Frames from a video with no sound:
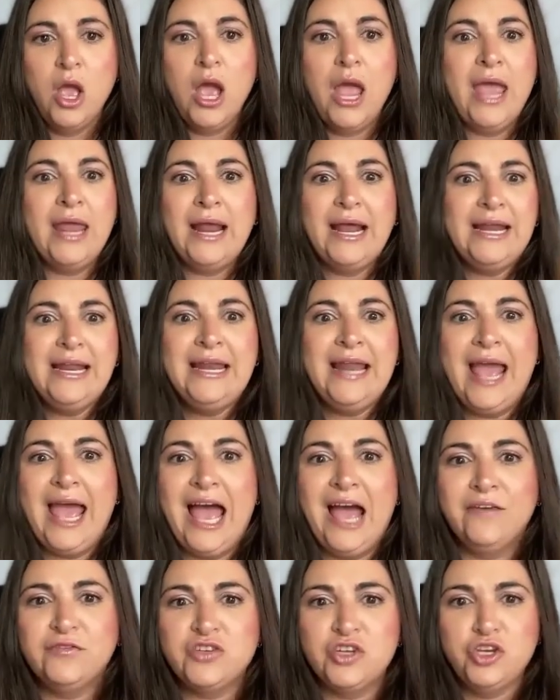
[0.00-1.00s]
And I didn't
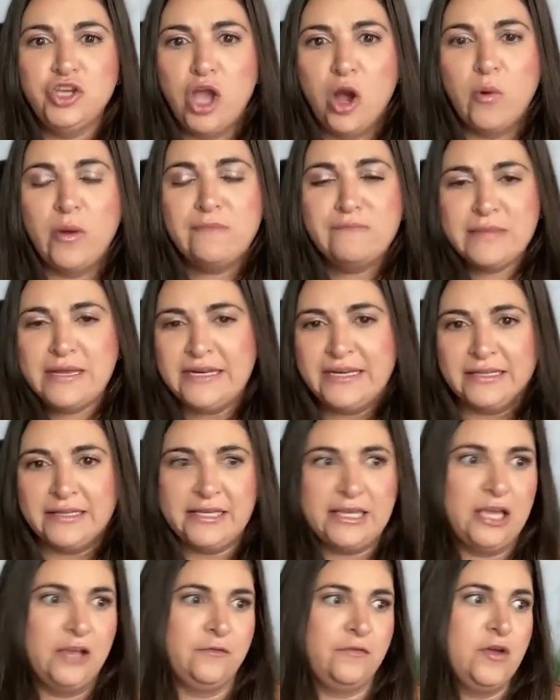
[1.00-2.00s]
have to know
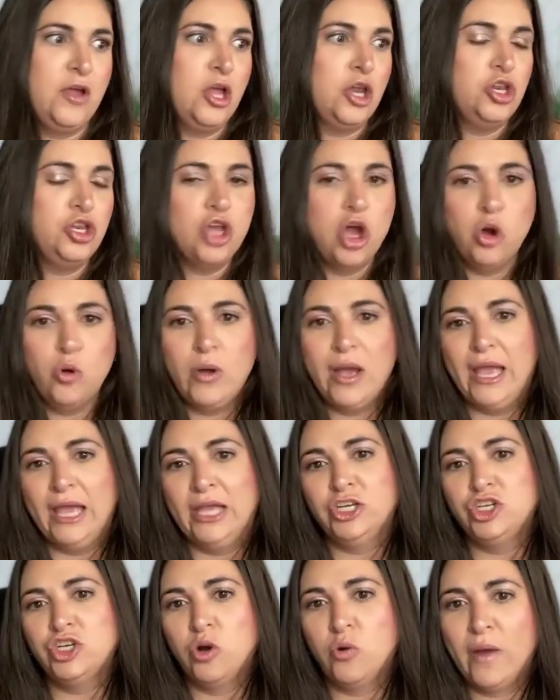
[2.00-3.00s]
immediately if Noah
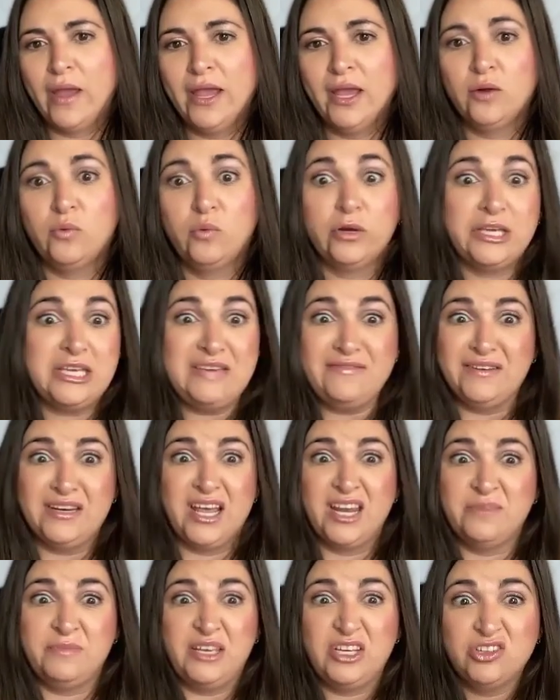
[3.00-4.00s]
and Joanne were even
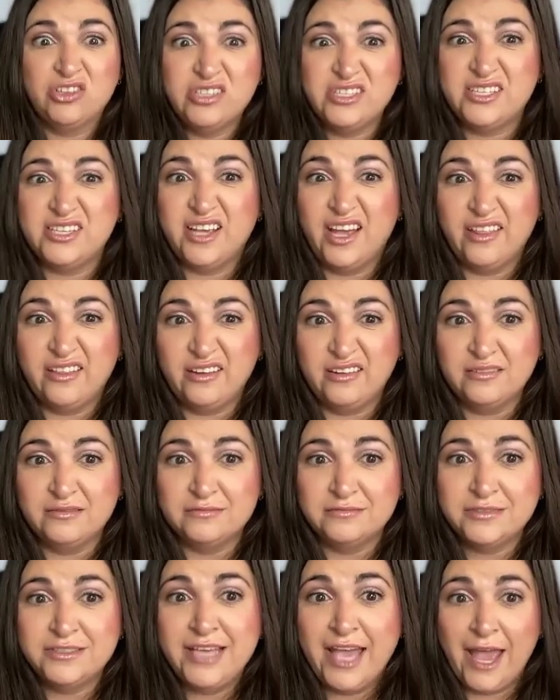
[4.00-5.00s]
going to be good together.
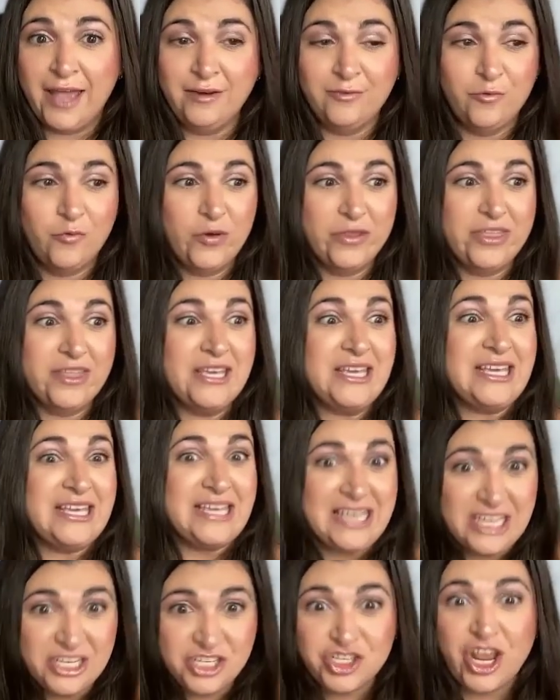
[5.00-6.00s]
Yet, with
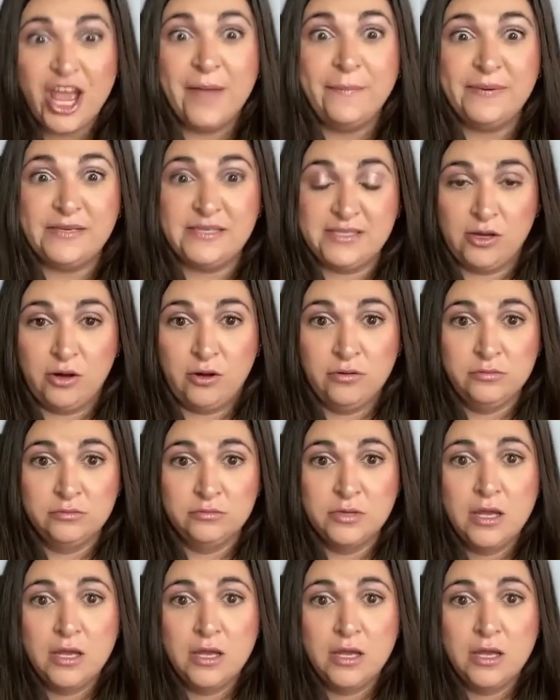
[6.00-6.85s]
each episode,